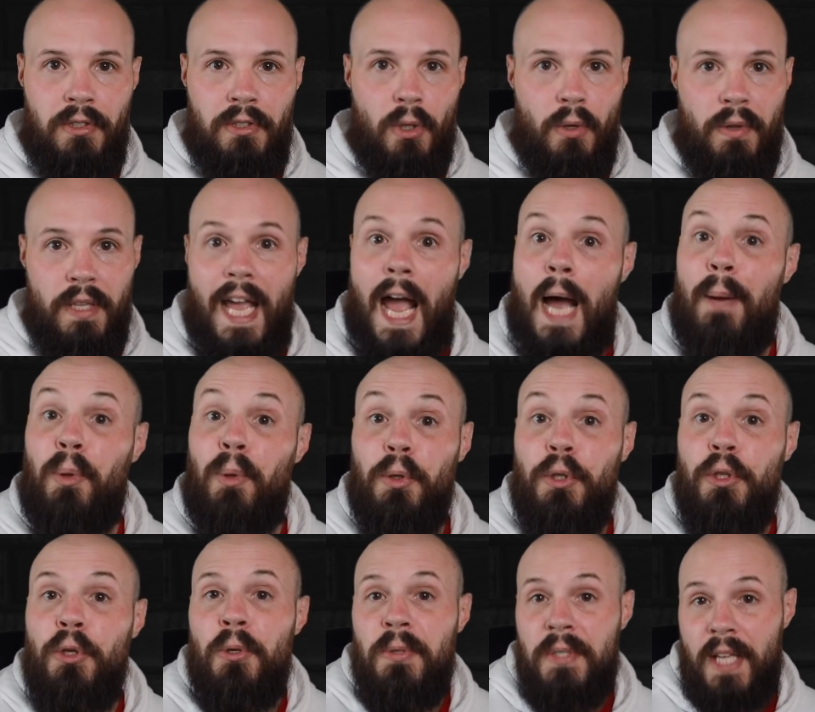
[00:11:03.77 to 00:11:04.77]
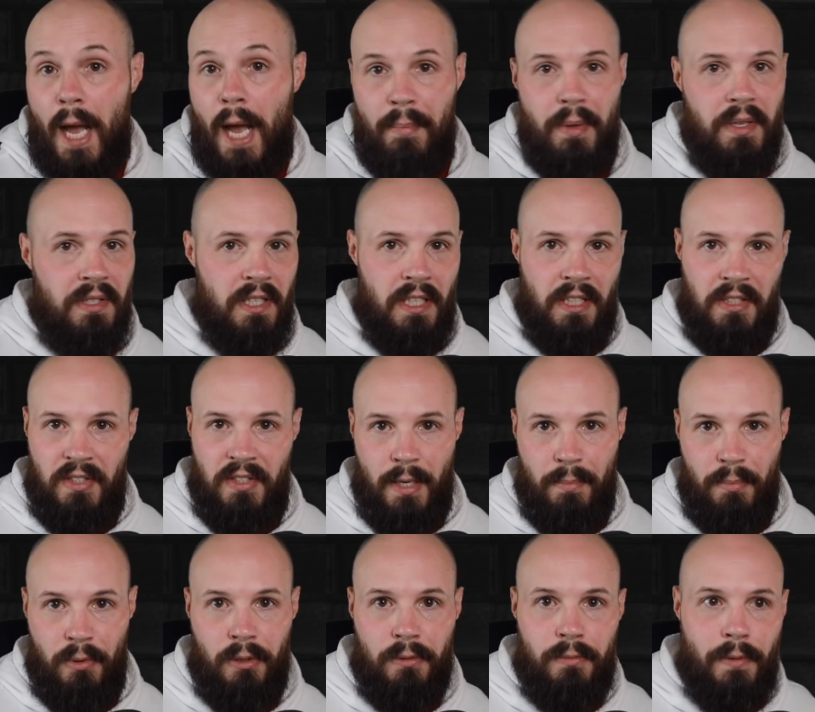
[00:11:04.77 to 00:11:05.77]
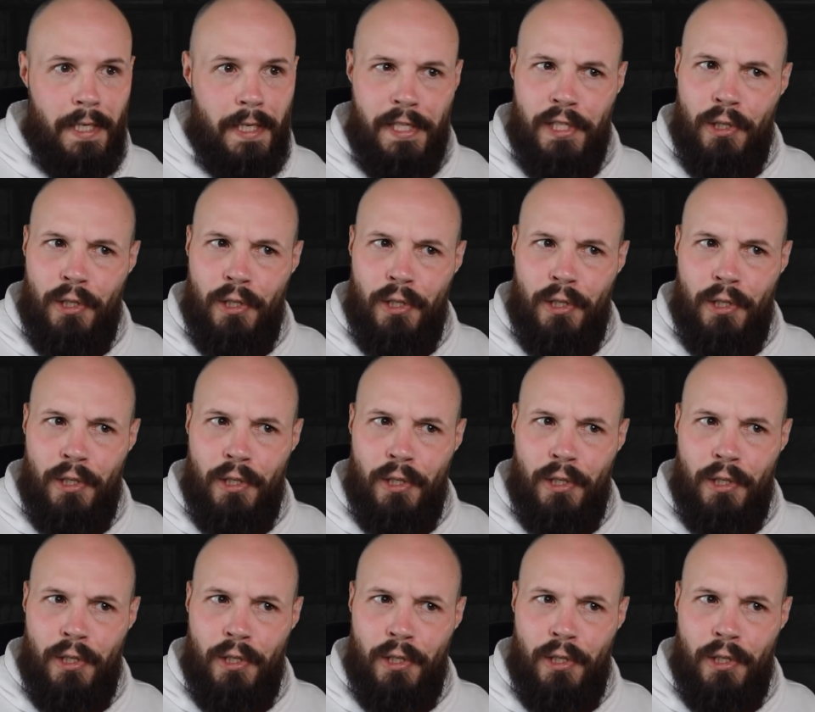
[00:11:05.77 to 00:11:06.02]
So the Apple News app is an example, right?